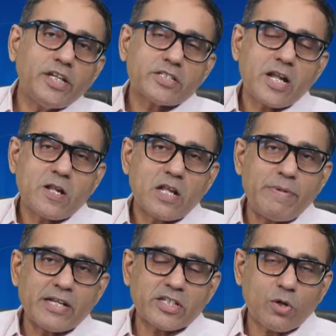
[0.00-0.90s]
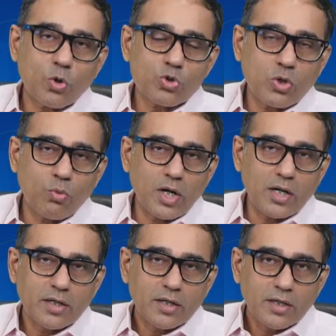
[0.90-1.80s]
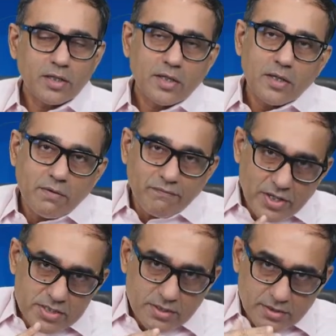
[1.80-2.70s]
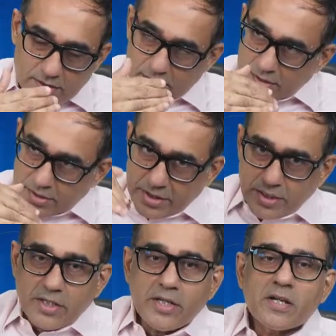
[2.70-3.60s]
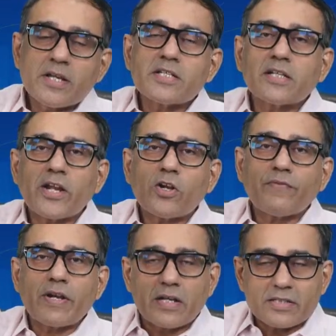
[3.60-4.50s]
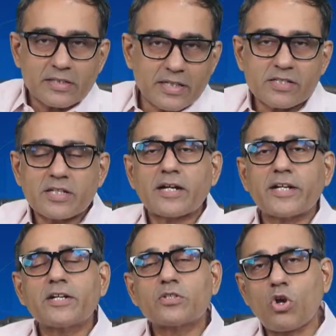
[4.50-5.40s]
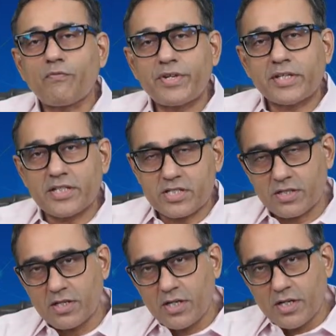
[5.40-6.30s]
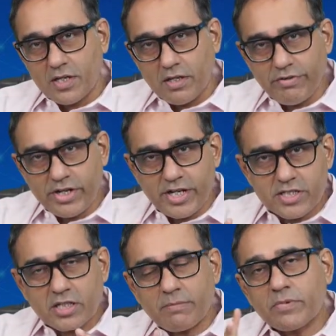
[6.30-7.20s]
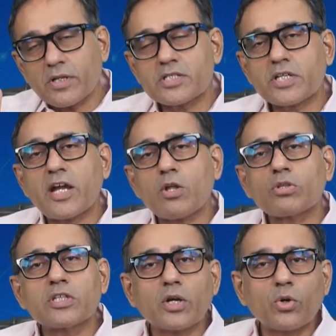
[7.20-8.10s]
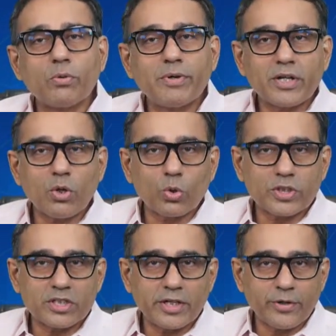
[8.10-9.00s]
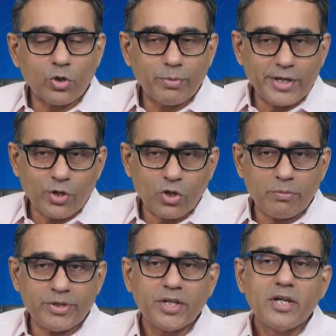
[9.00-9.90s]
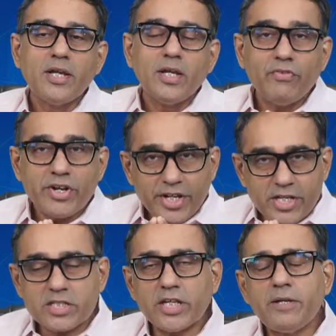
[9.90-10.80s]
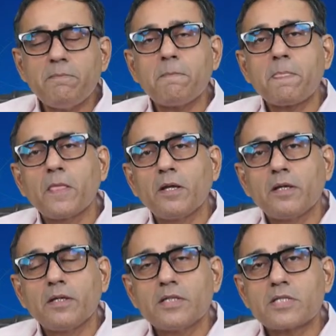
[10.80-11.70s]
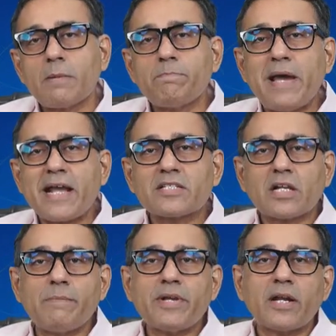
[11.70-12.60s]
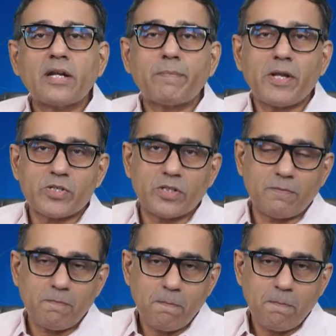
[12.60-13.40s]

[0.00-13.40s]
central banks across the world first increase in the rate of interest and then started softening this. We did some scare on the global growth in the global economy. We did see some banks coming under pressure.